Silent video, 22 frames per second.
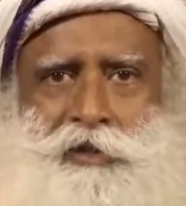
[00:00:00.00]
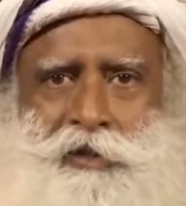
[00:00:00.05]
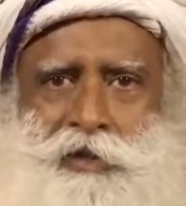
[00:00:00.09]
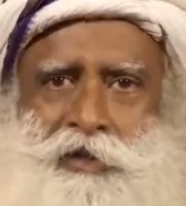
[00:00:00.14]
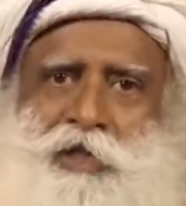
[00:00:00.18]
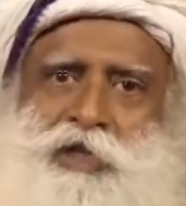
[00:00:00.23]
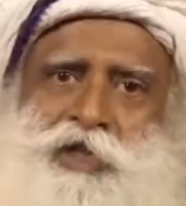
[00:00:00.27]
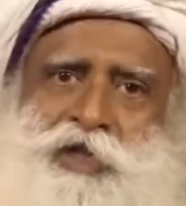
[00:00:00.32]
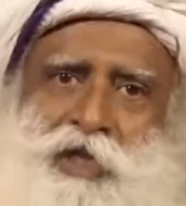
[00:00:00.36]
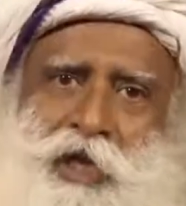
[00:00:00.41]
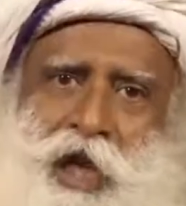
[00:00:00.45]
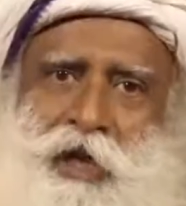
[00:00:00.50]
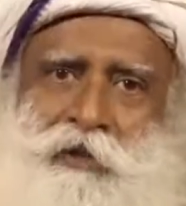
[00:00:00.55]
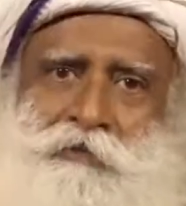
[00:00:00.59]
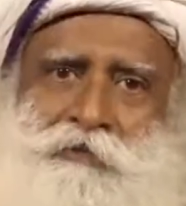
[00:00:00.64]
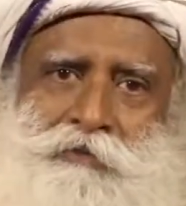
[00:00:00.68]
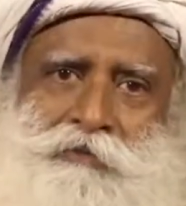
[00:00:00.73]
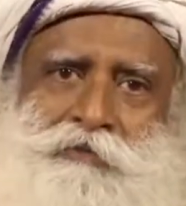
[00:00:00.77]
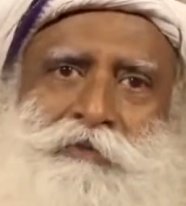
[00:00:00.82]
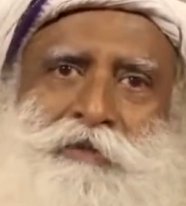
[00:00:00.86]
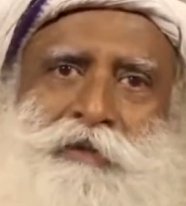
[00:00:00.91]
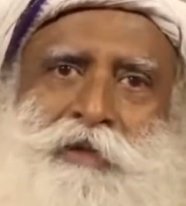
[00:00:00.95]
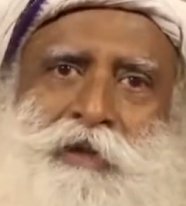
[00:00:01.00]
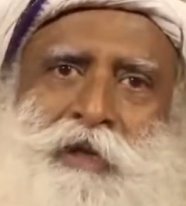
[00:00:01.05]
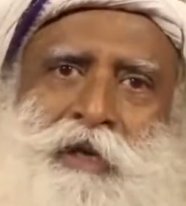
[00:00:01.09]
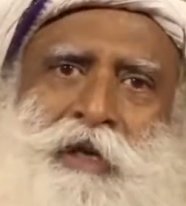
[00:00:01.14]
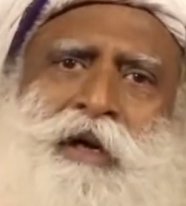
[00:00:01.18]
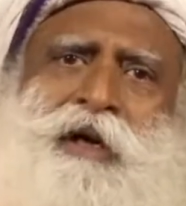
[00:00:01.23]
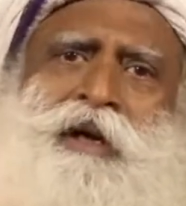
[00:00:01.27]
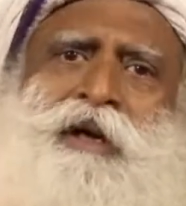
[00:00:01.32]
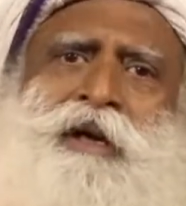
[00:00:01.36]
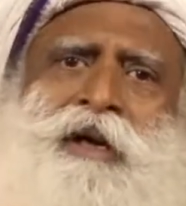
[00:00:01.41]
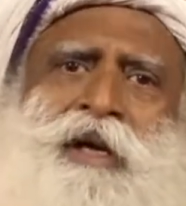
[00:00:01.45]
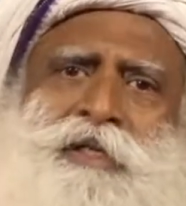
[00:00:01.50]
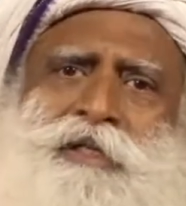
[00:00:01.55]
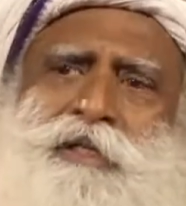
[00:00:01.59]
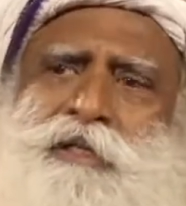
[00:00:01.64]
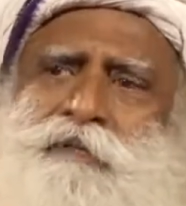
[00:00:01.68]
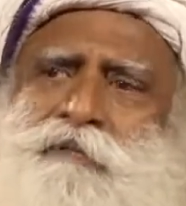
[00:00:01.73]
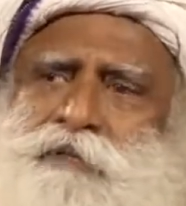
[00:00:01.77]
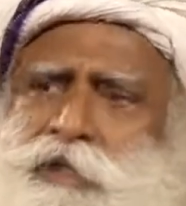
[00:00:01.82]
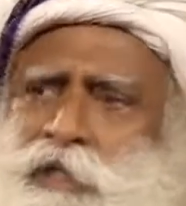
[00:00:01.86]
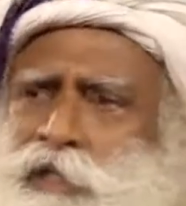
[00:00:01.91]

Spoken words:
is a rich life. Rest of